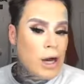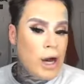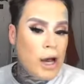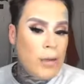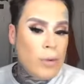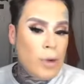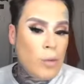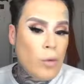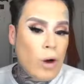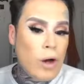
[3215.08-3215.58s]

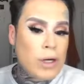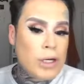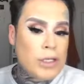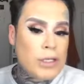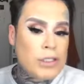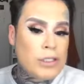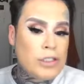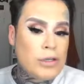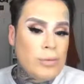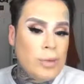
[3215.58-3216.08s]
I've been
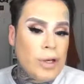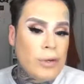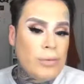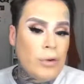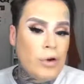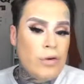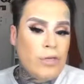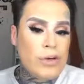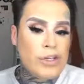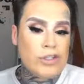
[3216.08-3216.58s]
wanting to be a
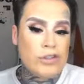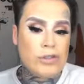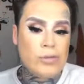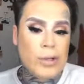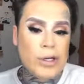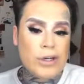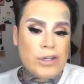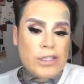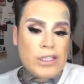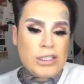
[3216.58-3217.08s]
motivational
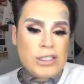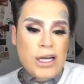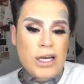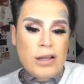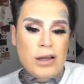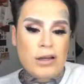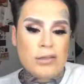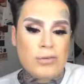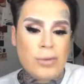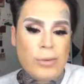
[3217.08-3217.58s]
speaker since I
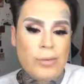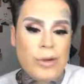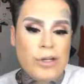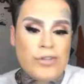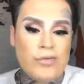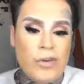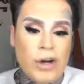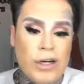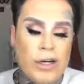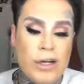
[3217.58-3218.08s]
lost my
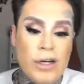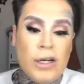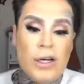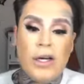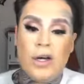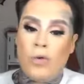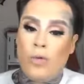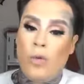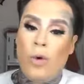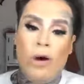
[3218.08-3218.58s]
best friend.
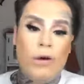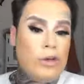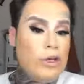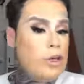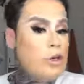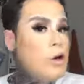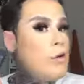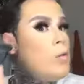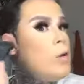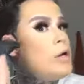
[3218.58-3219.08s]
Well,
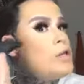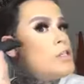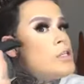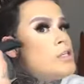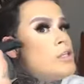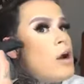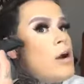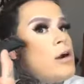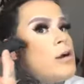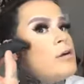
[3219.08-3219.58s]
you know what?
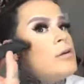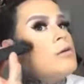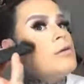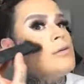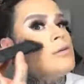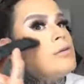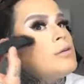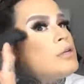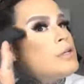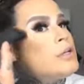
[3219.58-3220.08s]
Start.
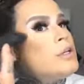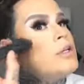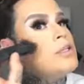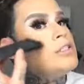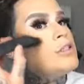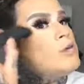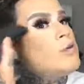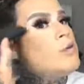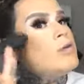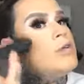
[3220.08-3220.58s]

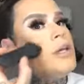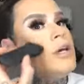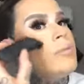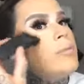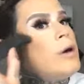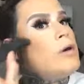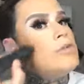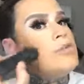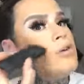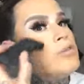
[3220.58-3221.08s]
That's the cool thing
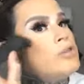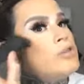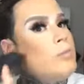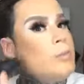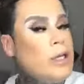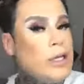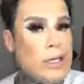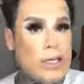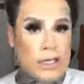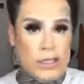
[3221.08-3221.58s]
about social
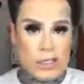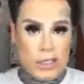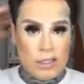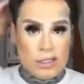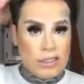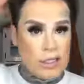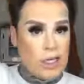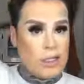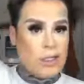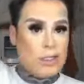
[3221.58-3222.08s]
media.
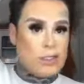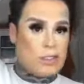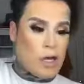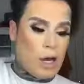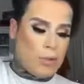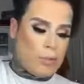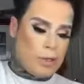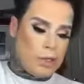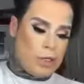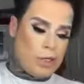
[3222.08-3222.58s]
There's nothing
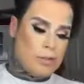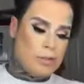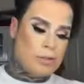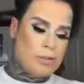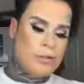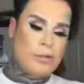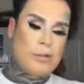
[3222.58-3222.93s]
stopping you.